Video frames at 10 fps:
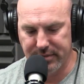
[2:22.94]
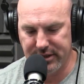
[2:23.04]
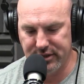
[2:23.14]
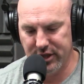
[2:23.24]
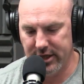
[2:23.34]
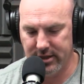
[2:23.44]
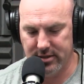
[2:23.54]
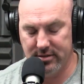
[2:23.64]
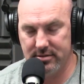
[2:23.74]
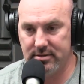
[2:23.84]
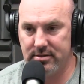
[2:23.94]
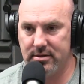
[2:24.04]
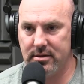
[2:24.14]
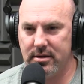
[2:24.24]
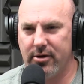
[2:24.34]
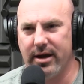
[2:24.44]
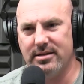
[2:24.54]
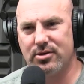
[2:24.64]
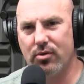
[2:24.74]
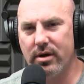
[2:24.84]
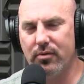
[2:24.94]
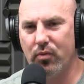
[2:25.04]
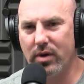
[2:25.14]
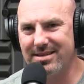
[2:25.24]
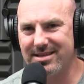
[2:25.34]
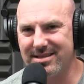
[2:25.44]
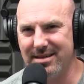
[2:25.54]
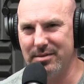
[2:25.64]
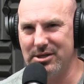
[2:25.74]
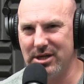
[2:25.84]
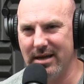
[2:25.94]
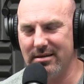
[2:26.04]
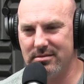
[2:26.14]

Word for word: CBJ. Mm -hmm. All right. So what is the CBJ?